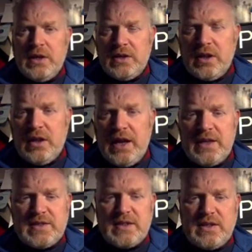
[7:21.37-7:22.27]
The
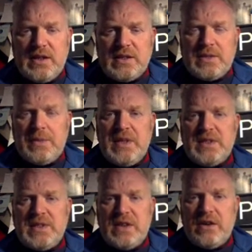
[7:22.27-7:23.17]
layers in the tapetes
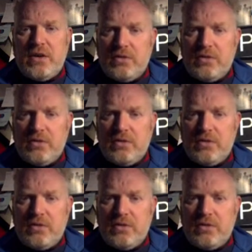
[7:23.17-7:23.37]
there are